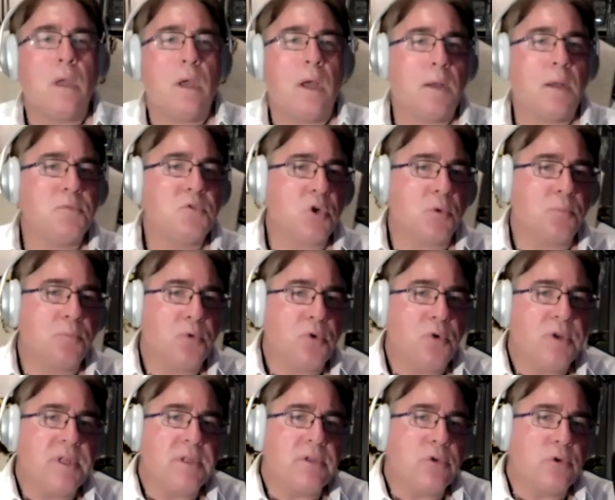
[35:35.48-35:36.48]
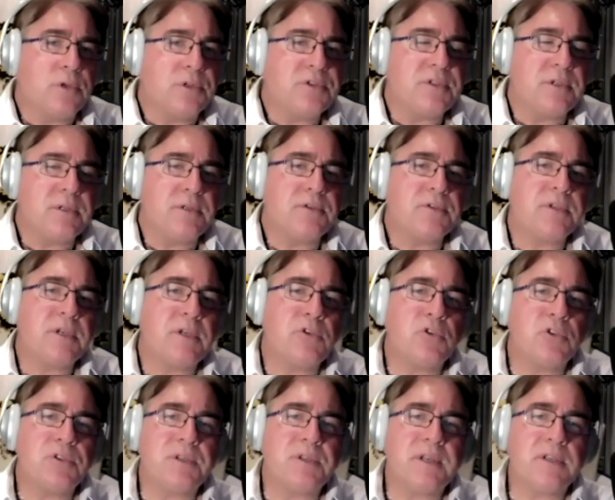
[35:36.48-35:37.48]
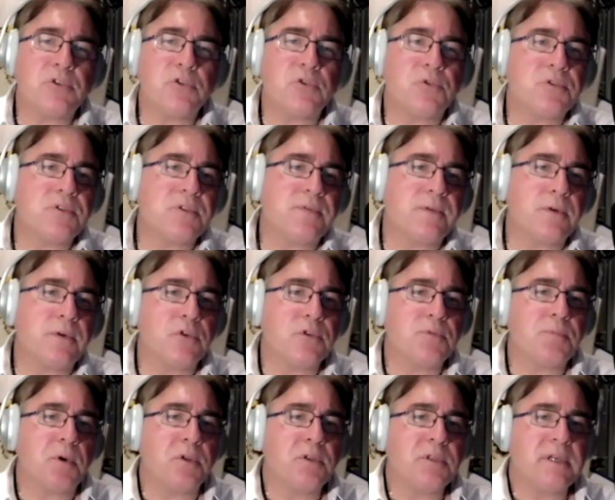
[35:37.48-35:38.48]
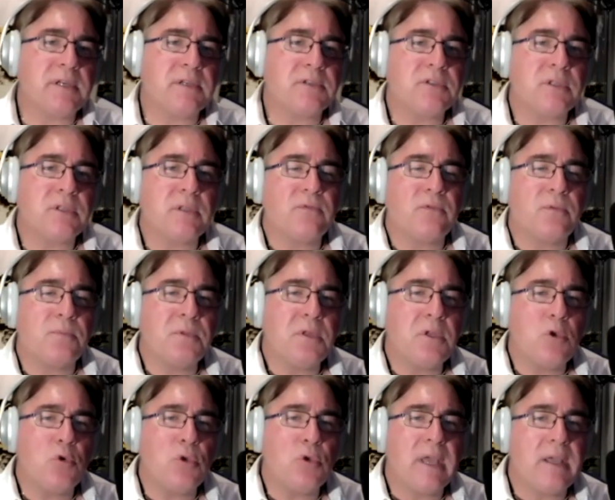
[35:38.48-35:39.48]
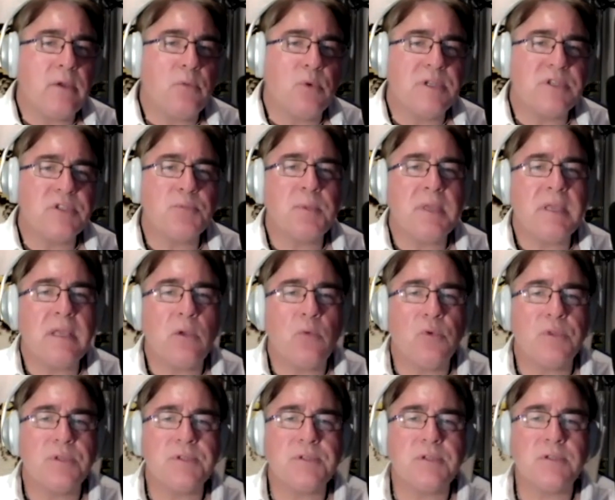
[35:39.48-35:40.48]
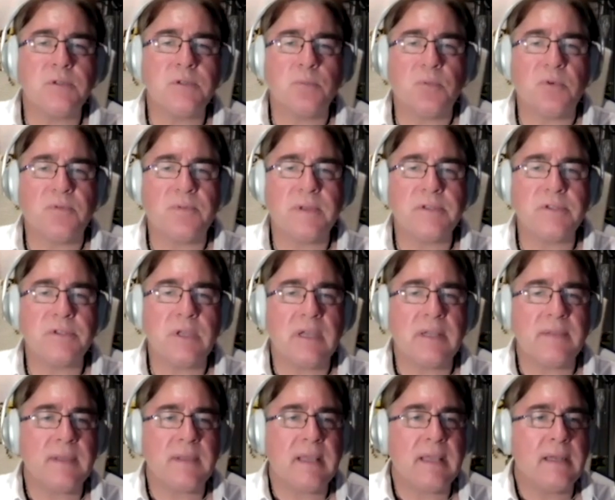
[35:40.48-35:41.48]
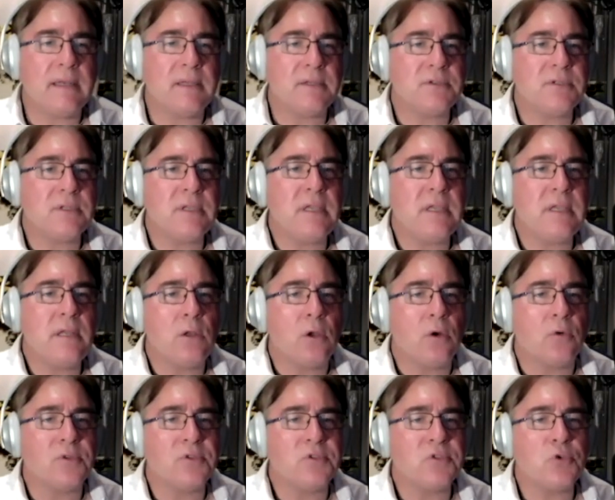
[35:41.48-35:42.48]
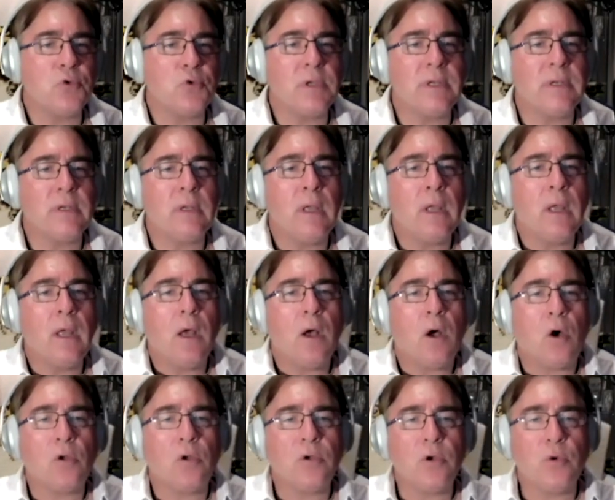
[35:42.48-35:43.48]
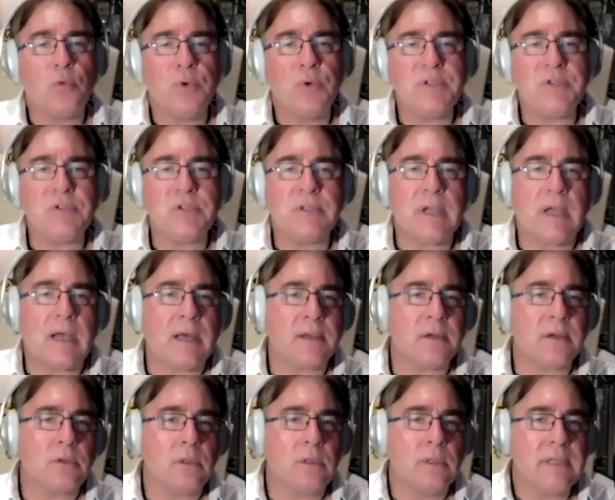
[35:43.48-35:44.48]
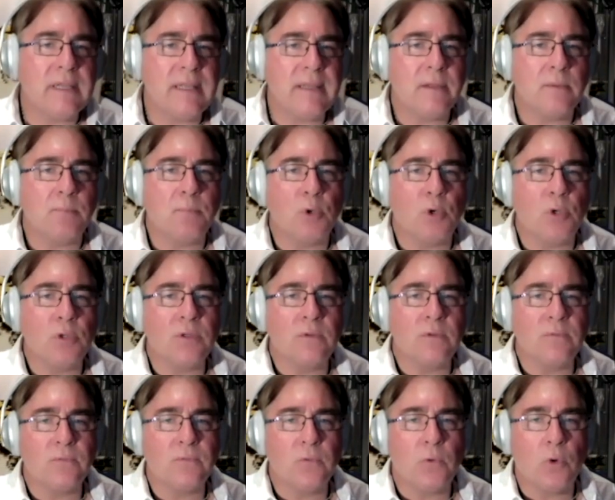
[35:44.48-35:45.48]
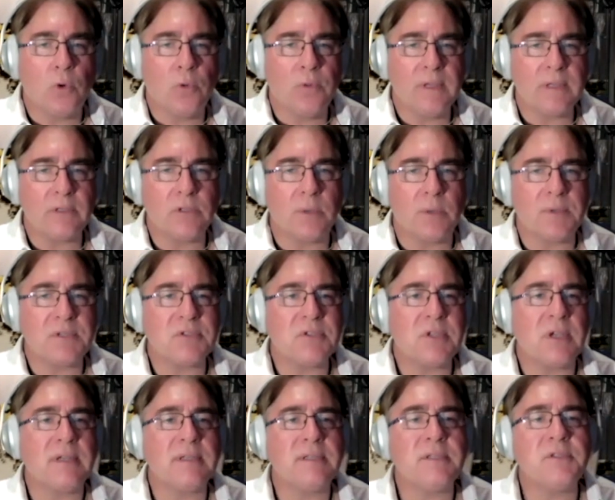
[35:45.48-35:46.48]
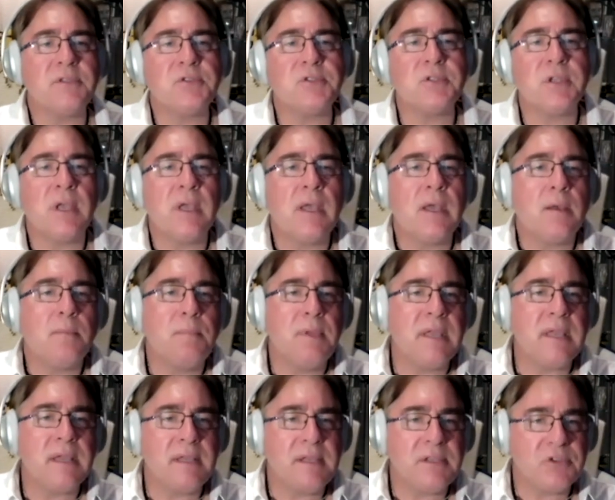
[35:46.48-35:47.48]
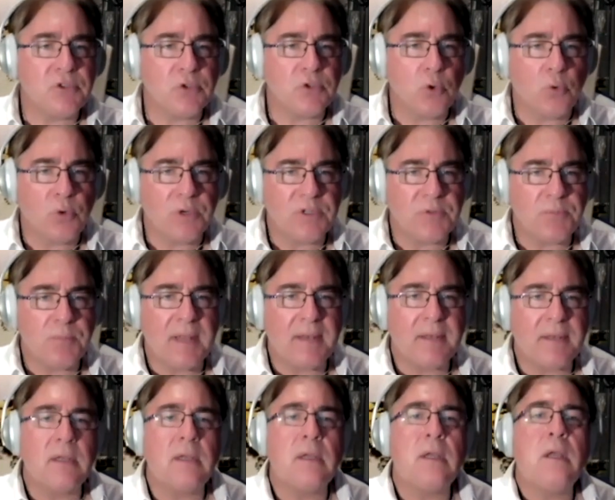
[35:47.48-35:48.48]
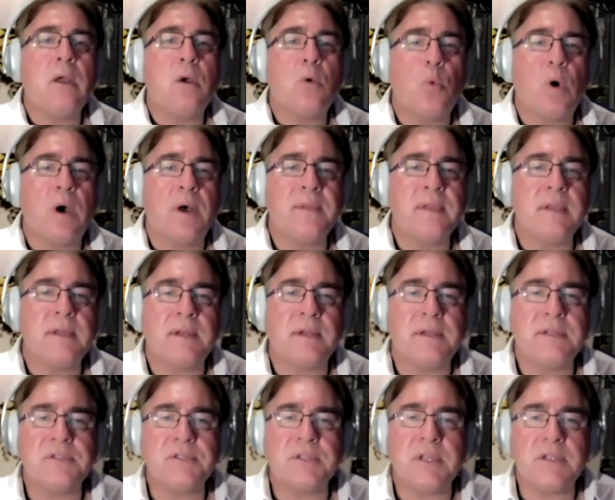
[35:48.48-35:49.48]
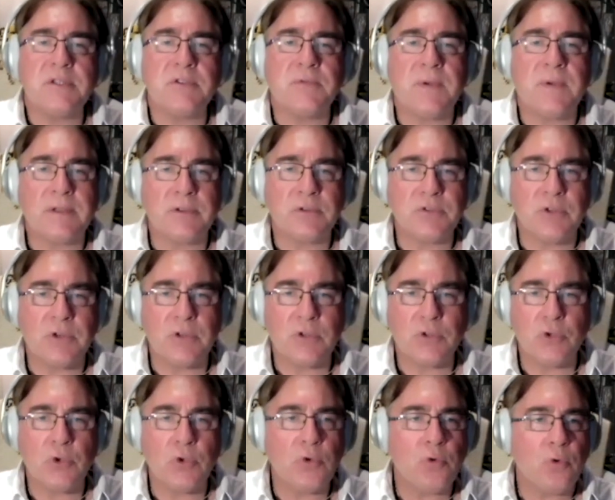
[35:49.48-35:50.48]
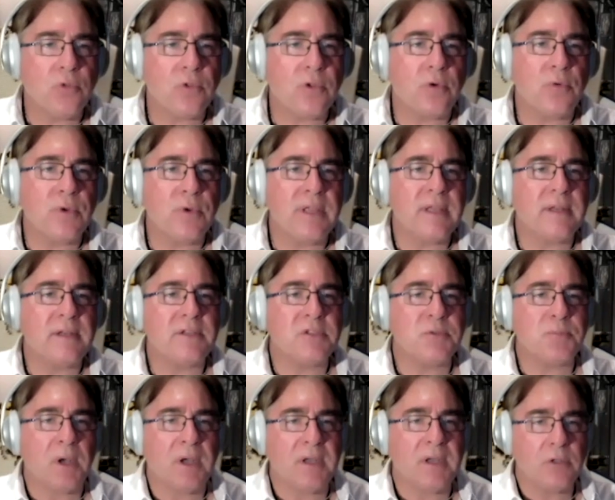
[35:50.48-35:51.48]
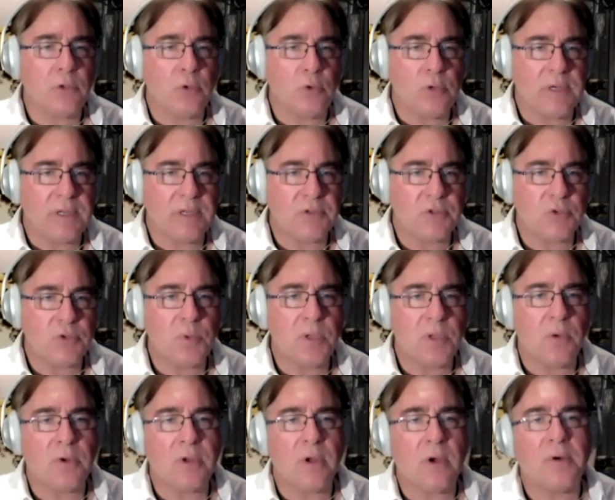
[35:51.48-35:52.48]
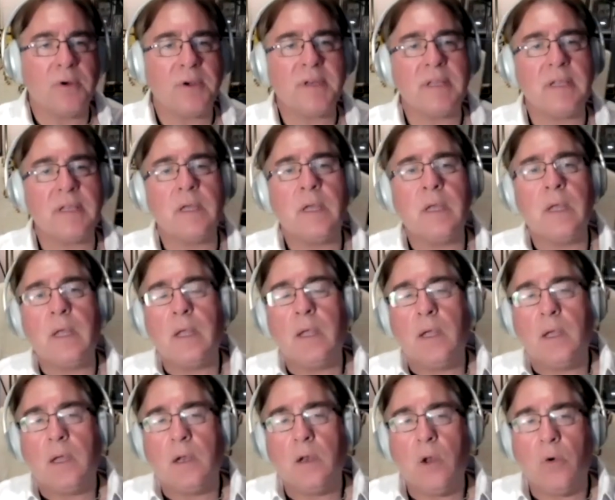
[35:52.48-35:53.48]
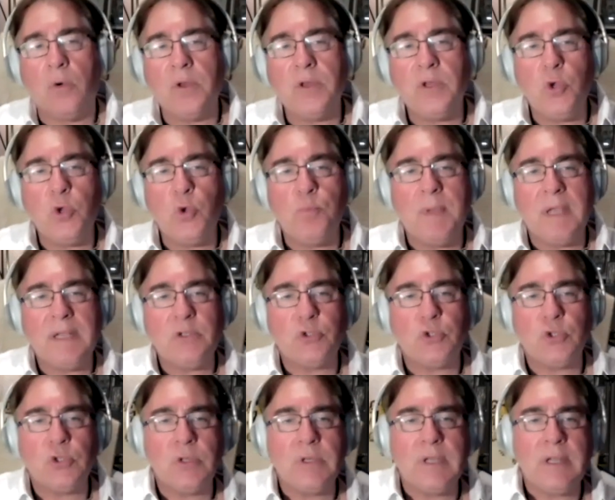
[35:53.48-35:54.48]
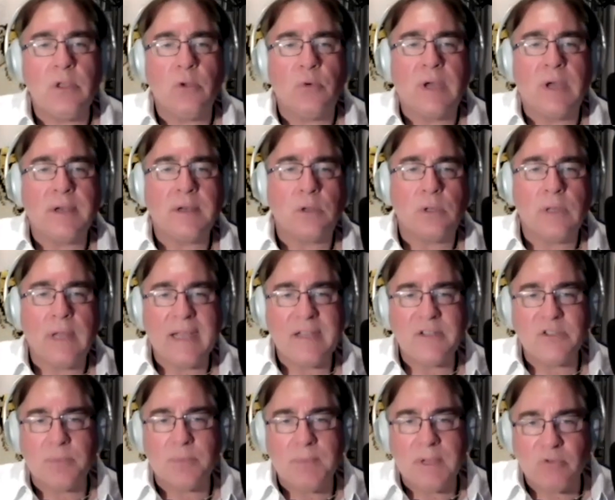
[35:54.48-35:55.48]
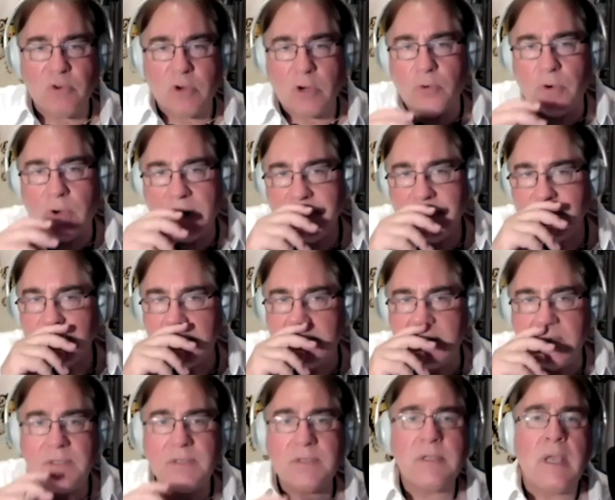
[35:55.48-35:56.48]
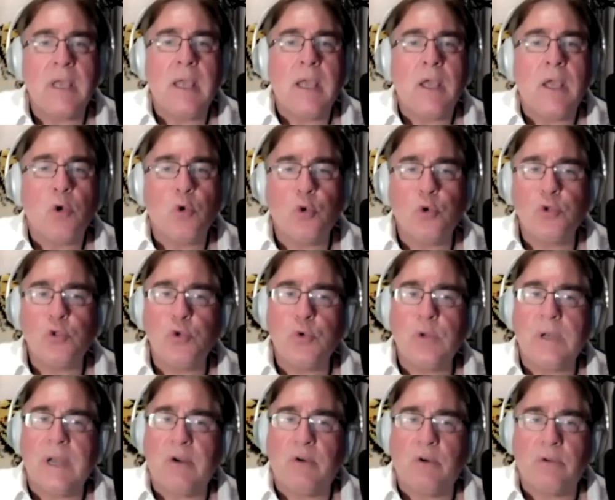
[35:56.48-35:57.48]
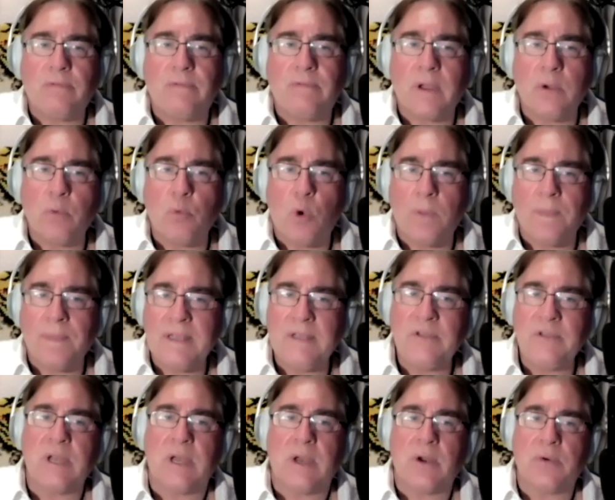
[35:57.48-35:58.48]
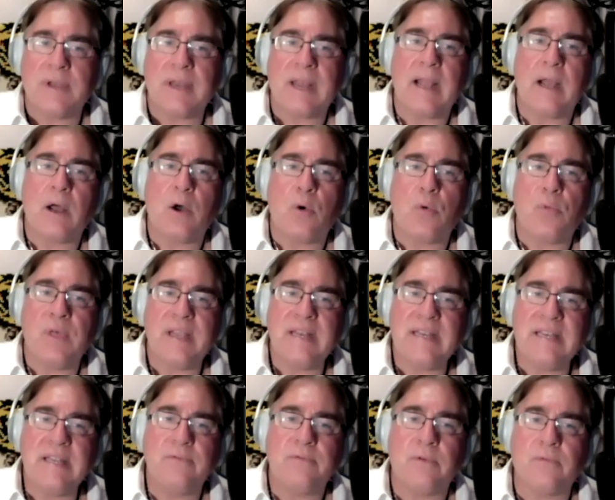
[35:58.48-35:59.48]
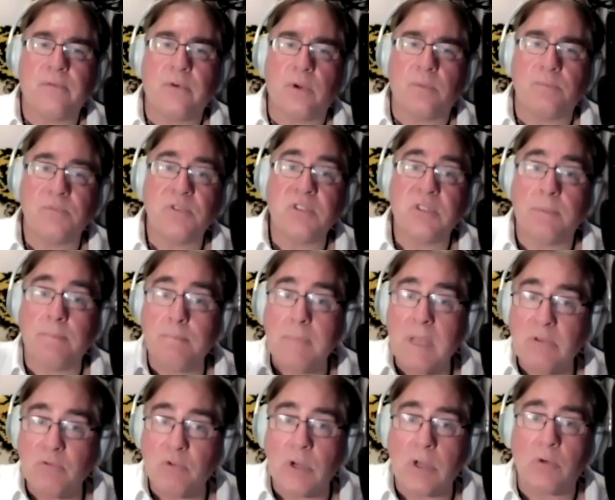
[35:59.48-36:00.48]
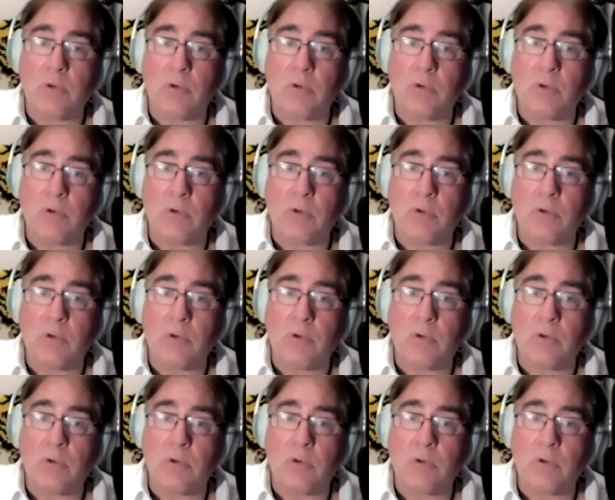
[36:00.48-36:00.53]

I'm John Bruni, and you're listening to Sage International's The Focus podcast. And from the UK, we're speaking with Assistant Professor at the LSE, Lauren Sukin, on her recent article in the Bulletin for the Atomic Scientists, Bigger Isn't Always Better, Why the United States Fails to Deter North Korea Despite Nuclear Superiority. Lauren, you mention in your article asymmetric crises. Could you clarify what these are and how they differ from symmetric